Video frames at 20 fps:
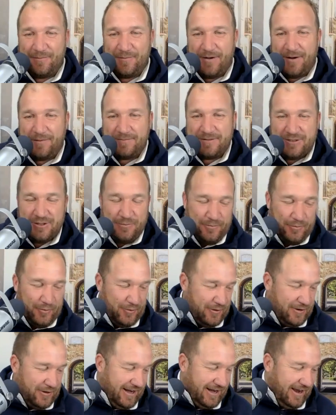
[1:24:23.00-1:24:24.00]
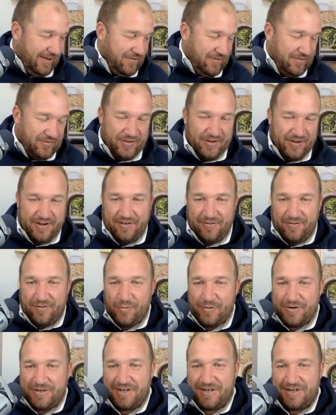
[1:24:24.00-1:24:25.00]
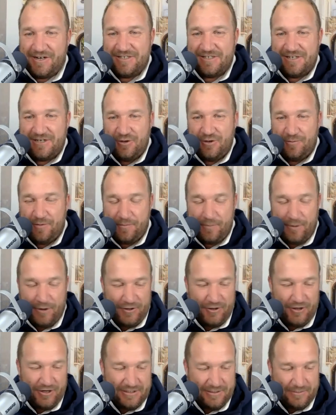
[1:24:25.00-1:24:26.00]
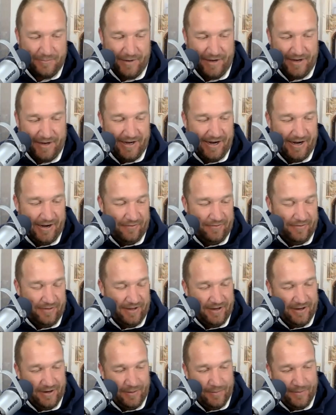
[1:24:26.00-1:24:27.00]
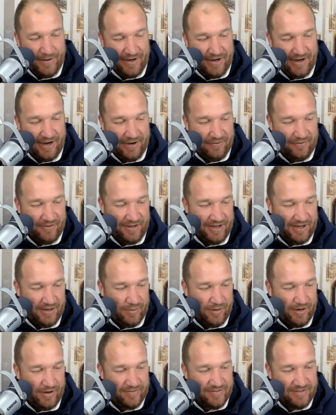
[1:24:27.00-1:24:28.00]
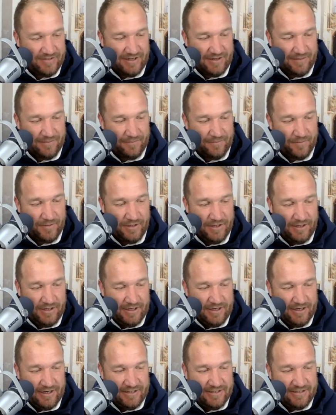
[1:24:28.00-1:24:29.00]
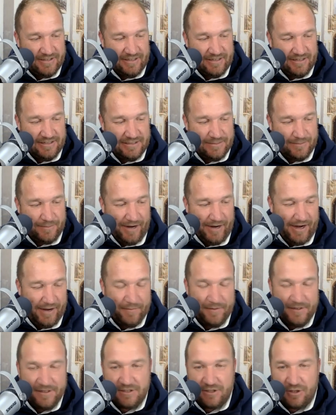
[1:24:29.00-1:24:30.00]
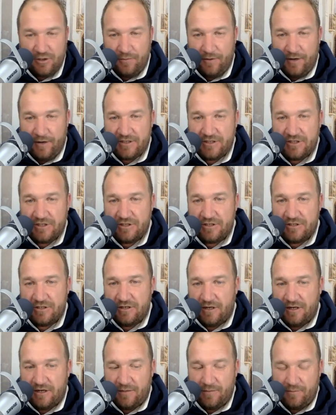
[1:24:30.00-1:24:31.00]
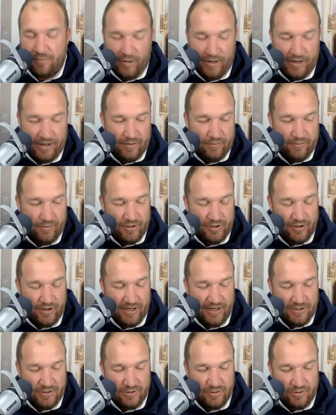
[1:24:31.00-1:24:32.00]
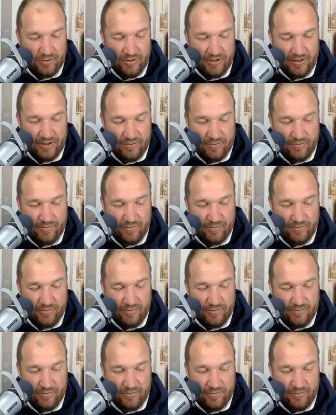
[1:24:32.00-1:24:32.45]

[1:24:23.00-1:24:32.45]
I'm super glad that the the ridiculously human podcast are back out on the are back out on the airwaves. Um, it inspired me so much um, when when you guys are doing it